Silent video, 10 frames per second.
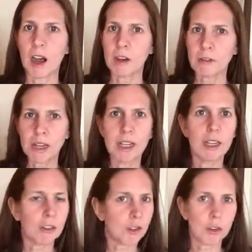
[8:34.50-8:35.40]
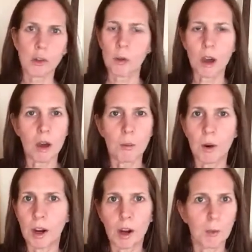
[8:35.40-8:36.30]
really not sure
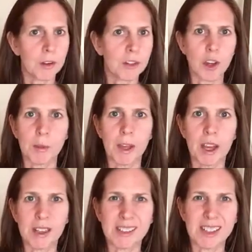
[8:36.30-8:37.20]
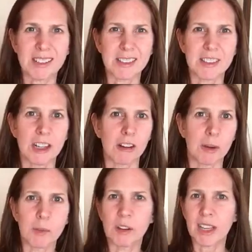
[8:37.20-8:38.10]
where I want to go on my holidays this year.
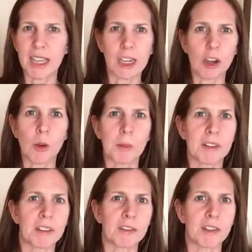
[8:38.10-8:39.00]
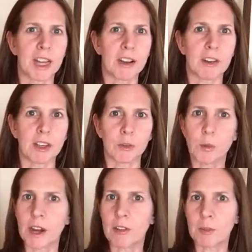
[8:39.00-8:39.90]
I'm looking at a couple of different
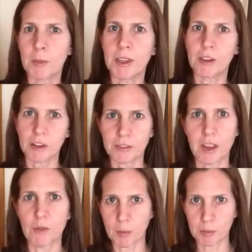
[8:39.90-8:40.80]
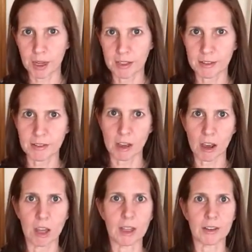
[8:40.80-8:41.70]
areas. Where has been your favorite place to
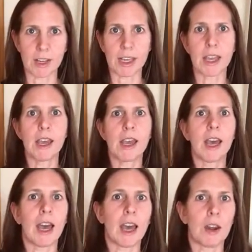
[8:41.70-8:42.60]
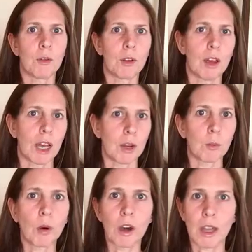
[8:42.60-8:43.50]
holiday, and
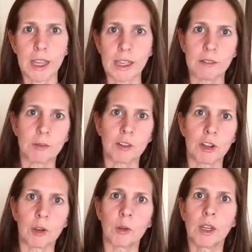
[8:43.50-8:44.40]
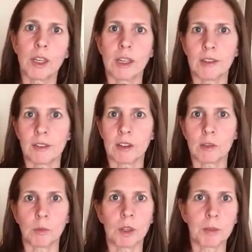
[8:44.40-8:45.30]
why?
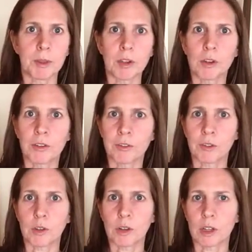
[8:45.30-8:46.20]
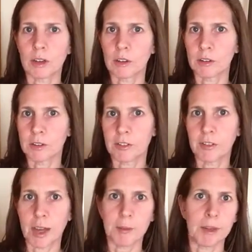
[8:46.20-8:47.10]
Will it be good for
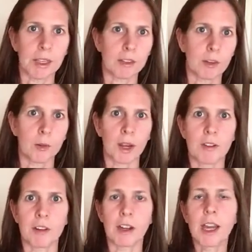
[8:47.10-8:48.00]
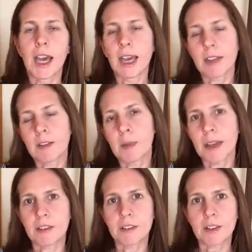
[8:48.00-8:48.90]
families or whatever? And it's
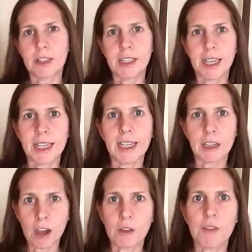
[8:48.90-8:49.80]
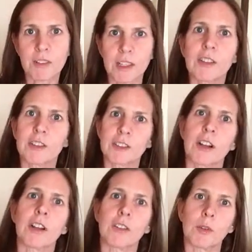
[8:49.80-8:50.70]
about getting a conversation
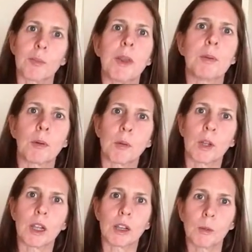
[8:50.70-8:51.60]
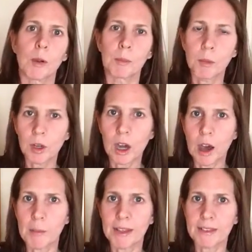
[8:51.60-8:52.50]
started, so people will put
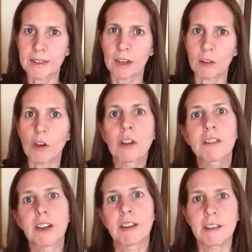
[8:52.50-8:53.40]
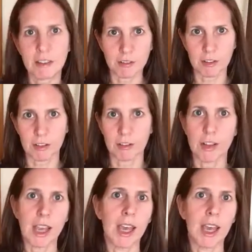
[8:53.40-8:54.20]
comments that are all very different.